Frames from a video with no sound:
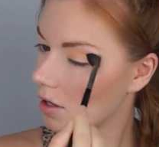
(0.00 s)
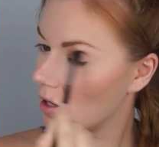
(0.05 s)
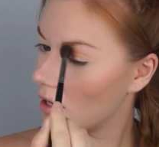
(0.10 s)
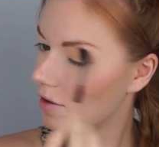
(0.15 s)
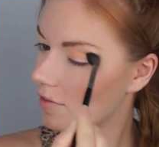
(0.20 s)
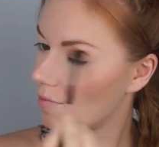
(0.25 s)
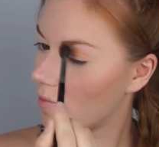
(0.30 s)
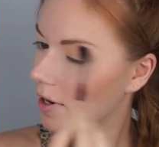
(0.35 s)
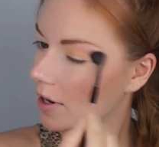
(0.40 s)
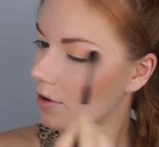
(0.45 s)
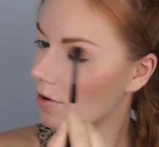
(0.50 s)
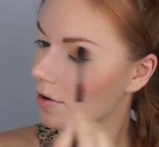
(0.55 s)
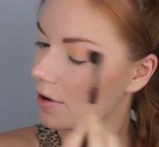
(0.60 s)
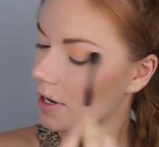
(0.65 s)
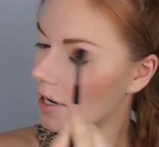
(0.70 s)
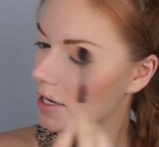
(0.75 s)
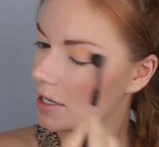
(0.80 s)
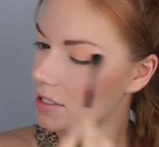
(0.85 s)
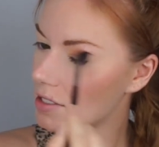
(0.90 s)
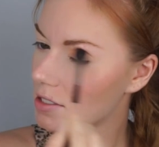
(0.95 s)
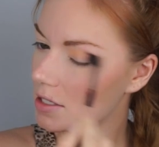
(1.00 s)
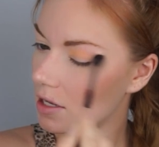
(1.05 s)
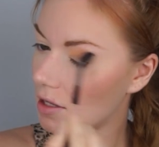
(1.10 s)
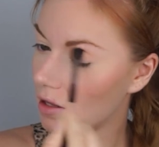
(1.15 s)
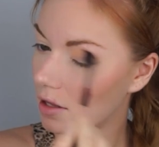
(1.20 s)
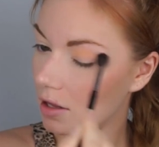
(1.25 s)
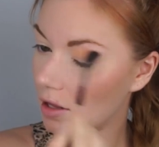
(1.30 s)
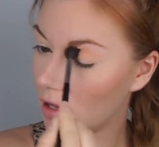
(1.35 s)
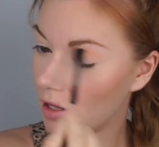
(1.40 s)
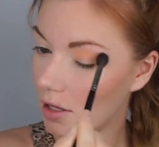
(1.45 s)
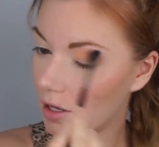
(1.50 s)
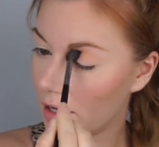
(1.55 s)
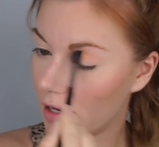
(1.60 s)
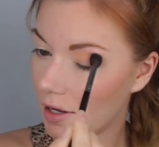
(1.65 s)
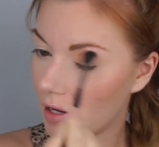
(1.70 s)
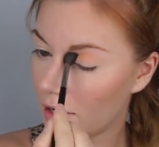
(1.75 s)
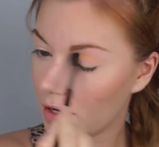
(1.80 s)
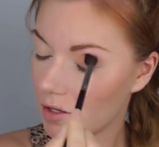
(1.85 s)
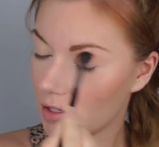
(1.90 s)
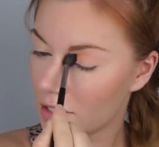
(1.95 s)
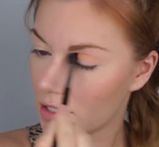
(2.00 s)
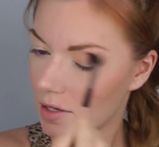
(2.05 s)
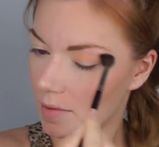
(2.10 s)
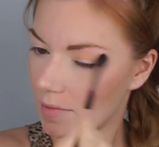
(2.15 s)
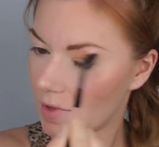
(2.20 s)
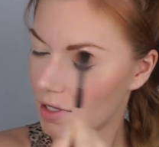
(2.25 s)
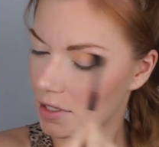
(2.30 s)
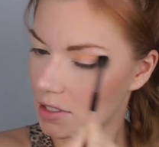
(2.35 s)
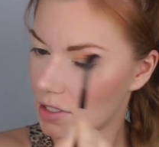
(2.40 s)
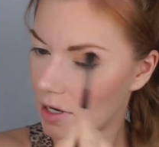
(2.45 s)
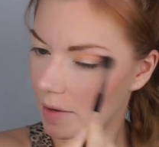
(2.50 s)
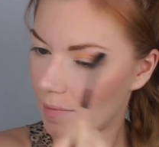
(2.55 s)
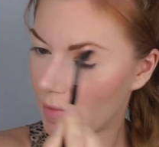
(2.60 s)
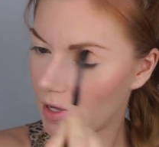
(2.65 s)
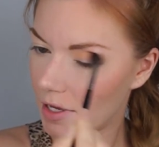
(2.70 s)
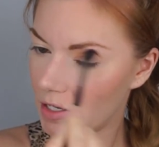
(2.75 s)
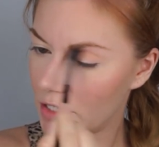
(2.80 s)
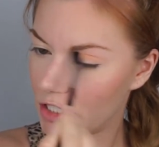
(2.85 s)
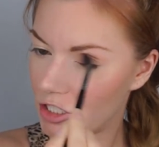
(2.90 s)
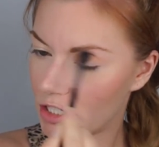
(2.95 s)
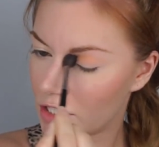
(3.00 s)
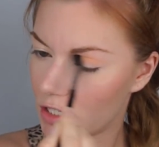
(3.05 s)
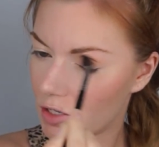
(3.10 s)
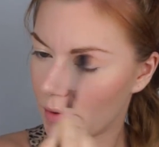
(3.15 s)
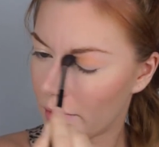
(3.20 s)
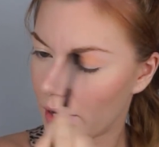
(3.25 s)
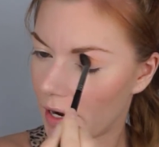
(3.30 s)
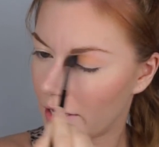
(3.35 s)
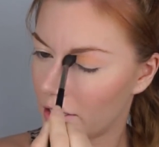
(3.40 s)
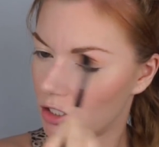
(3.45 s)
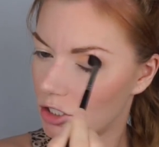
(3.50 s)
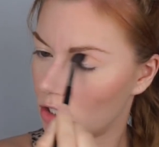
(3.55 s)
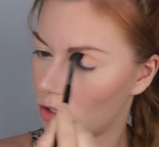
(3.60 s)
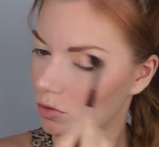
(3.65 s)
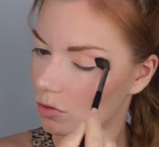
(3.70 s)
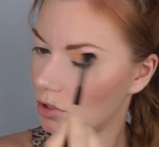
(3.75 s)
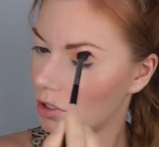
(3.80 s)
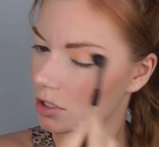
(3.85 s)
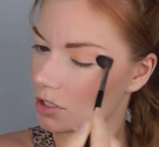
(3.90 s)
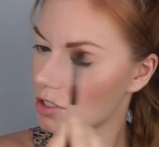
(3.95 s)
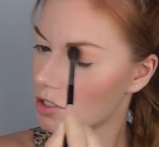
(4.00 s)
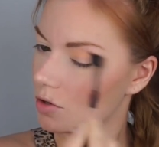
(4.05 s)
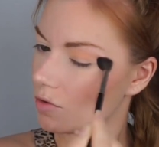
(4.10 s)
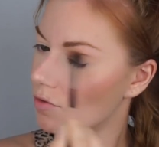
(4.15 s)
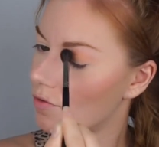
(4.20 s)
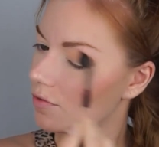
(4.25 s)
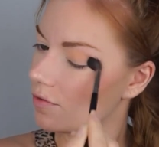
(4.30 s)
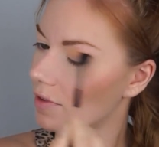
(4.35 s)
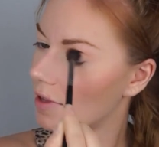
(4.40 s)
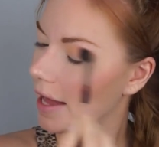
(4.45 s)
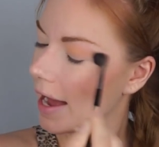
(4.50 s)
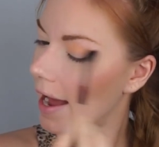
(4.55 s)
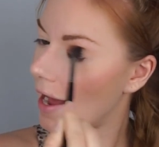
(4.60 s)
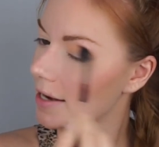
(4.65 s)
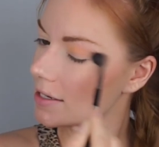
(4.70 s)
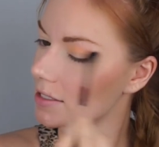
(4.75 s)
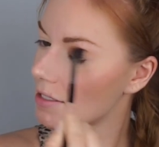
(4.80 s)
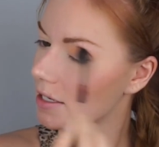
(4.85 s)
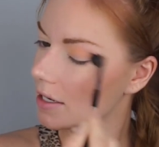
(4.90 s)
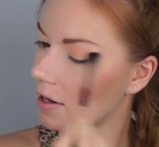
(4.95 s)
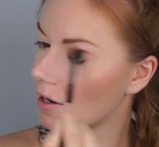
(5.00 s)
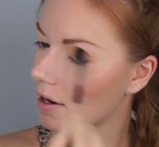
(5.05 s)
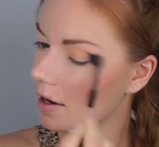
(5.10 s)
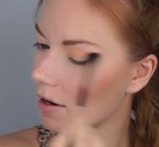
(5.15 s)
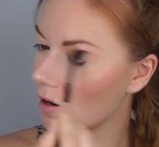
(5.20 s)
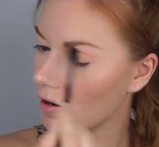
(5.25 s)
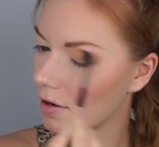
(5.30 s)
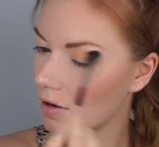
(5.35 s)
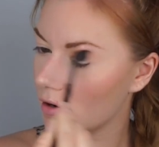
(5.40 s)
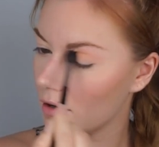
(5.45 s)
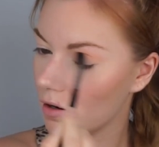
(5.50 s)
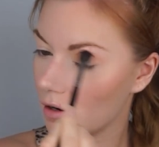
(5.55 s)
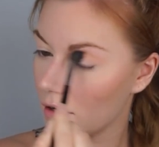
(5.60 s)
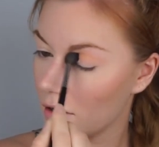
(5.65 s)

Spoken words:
give my crease a little something something just so I don't look so flat here.